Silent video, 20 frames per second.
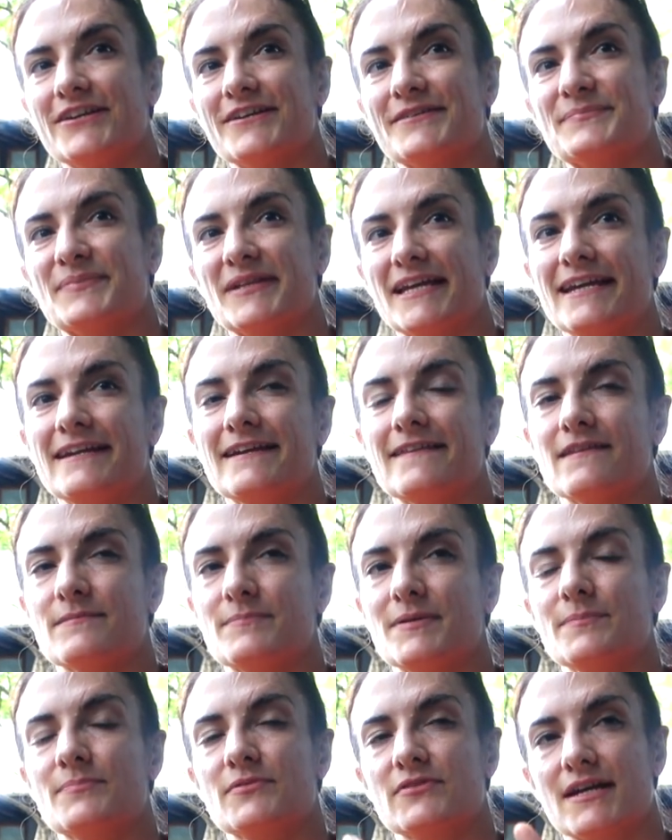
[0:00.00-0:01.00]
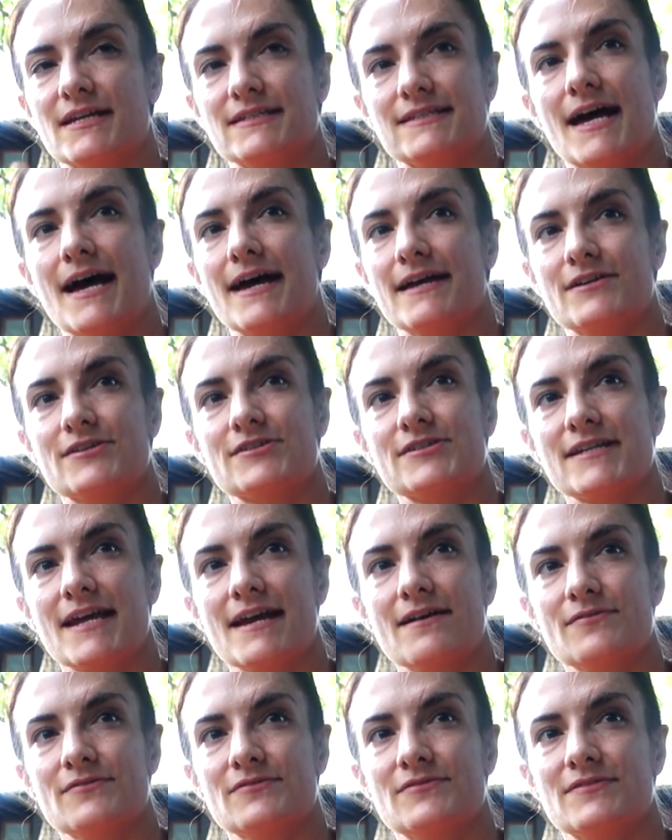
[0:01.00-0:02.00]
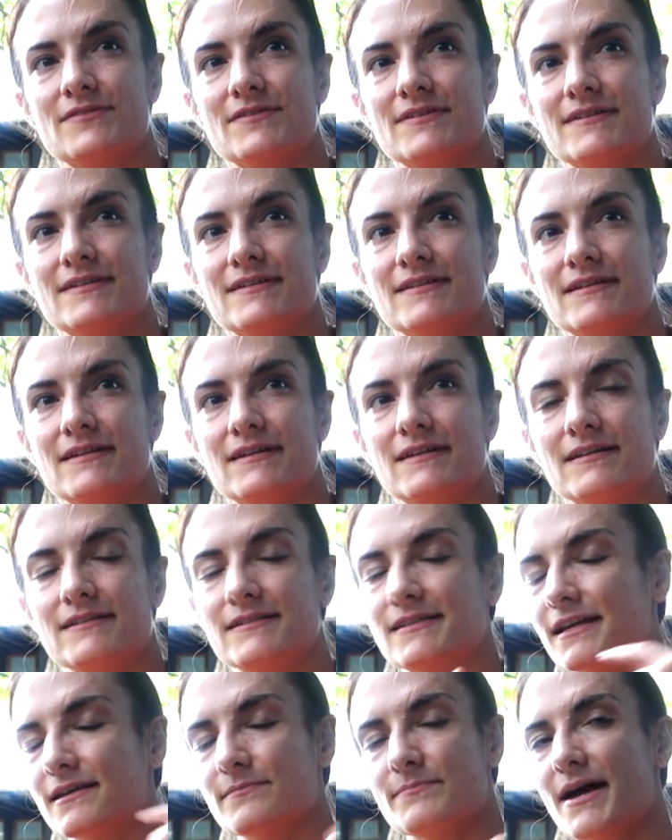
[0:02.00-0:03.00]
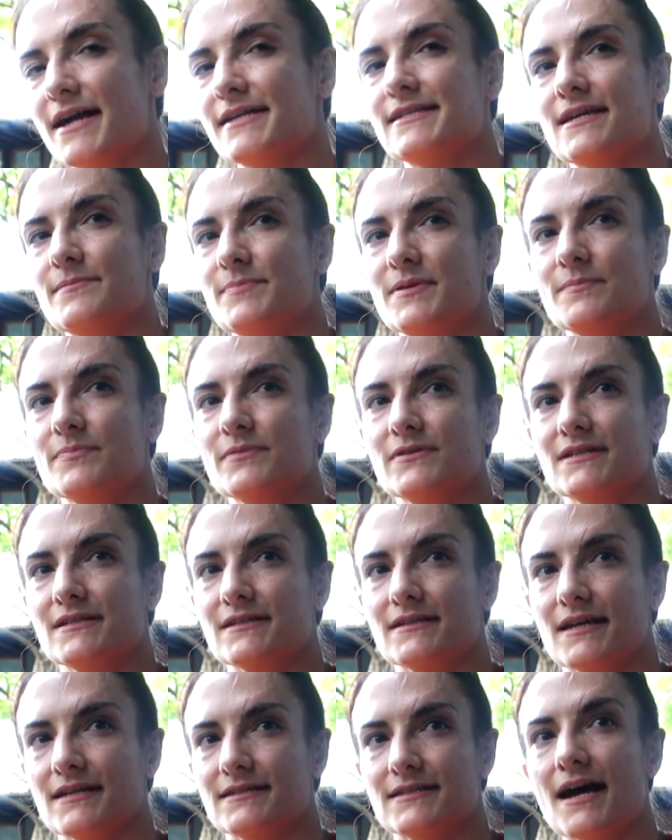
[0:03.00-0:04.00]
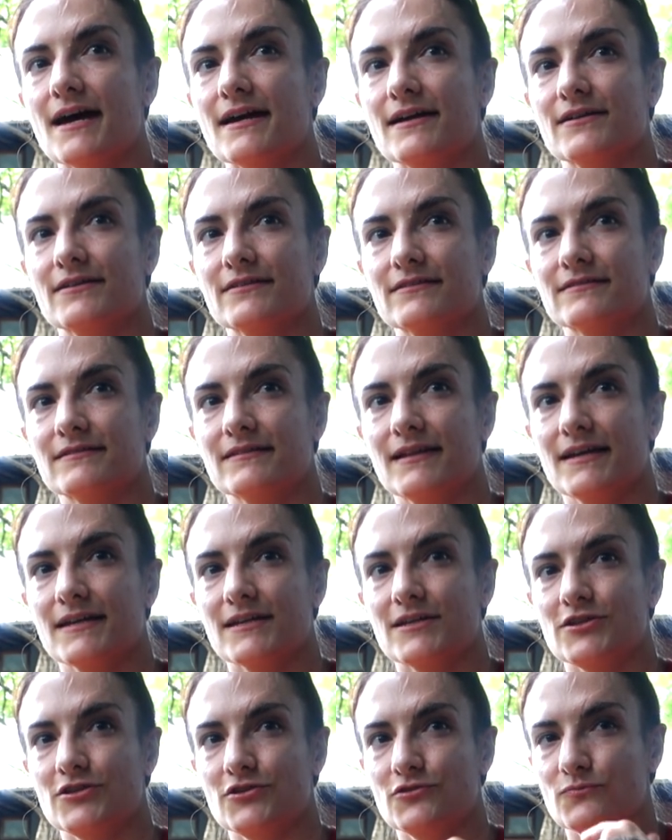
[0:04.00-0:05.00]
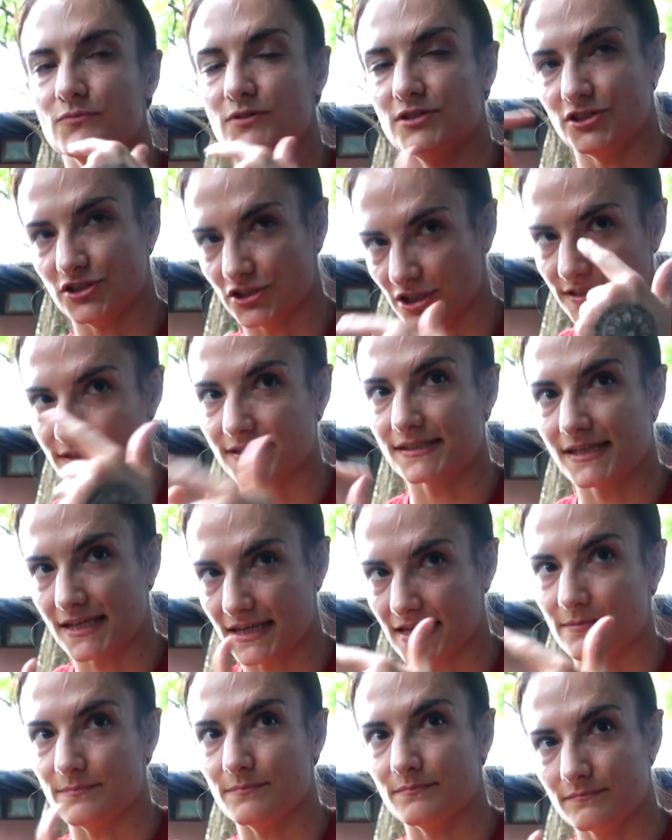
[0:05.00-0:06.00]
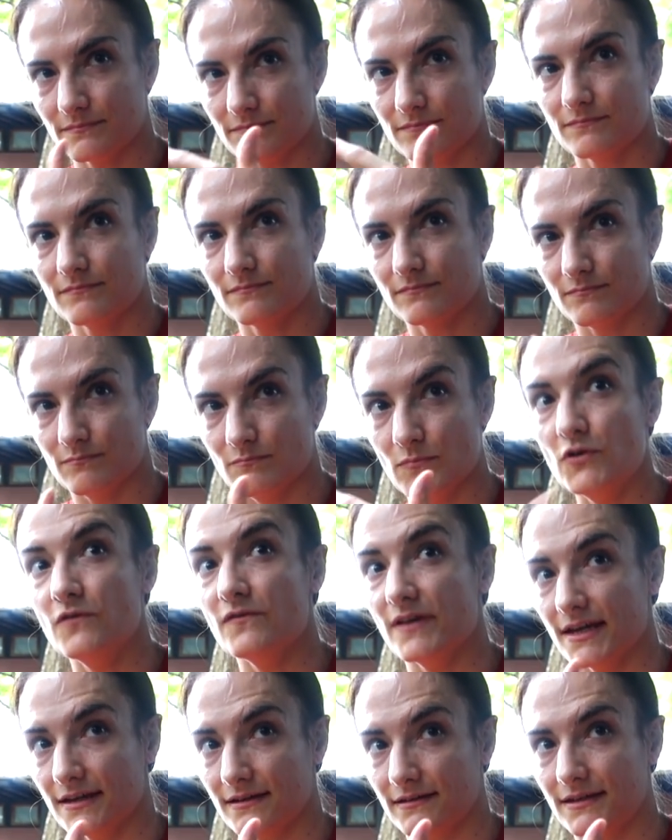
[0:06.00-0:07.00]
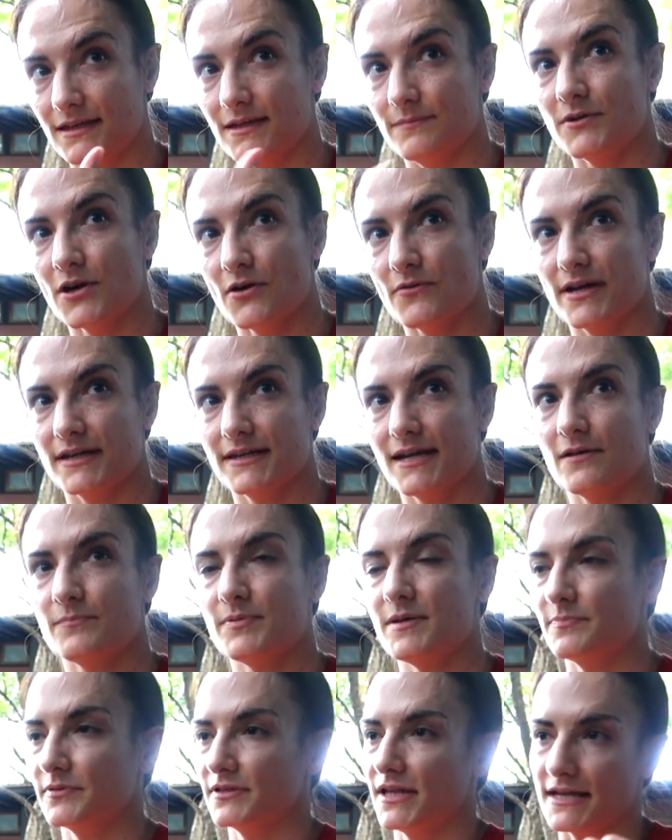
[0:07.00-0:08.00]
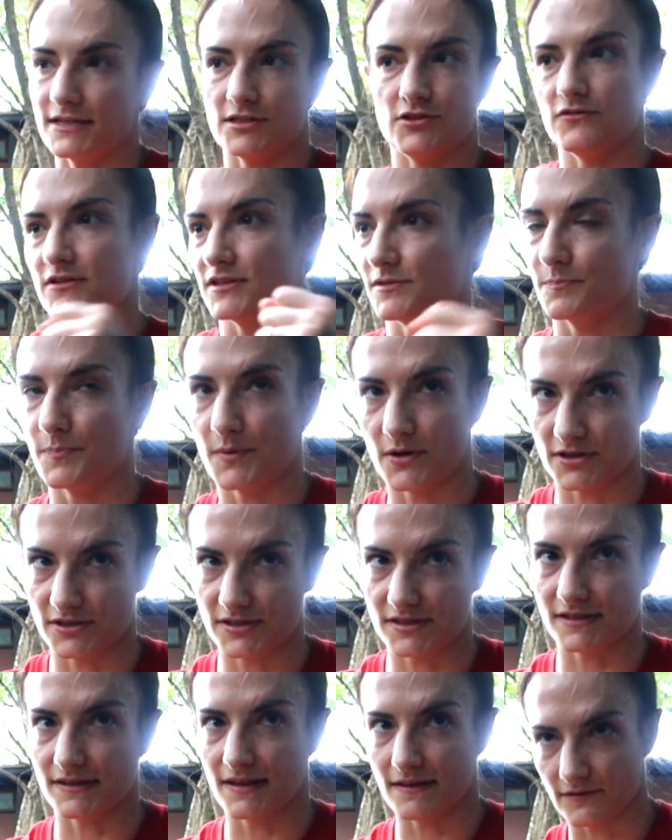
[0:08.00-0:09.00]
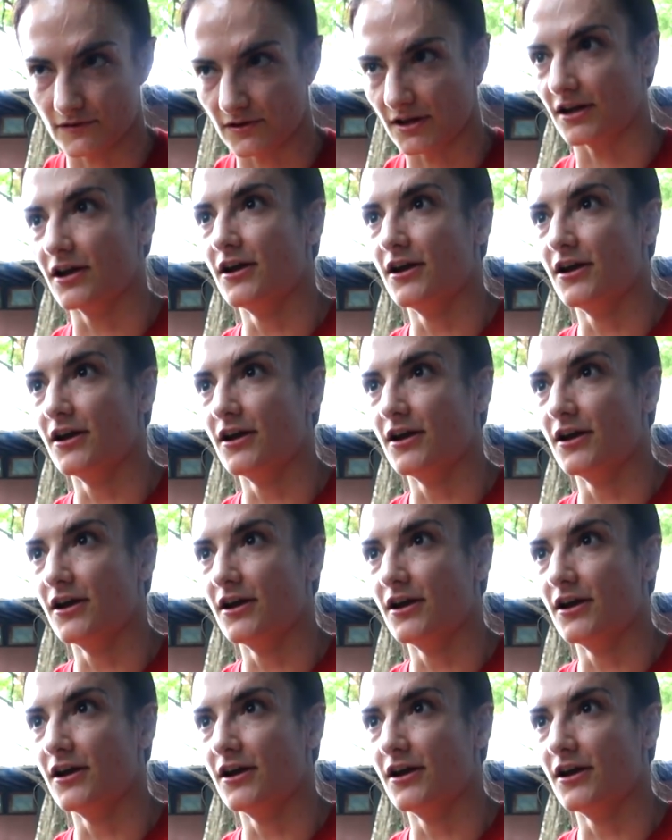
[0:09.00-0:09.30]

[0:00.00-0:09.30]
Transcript: complaining that people get tired now He's like, in my day, people didn't get tired. Like, you would just keep moving, keep going. Now people like do this burst and then they're like,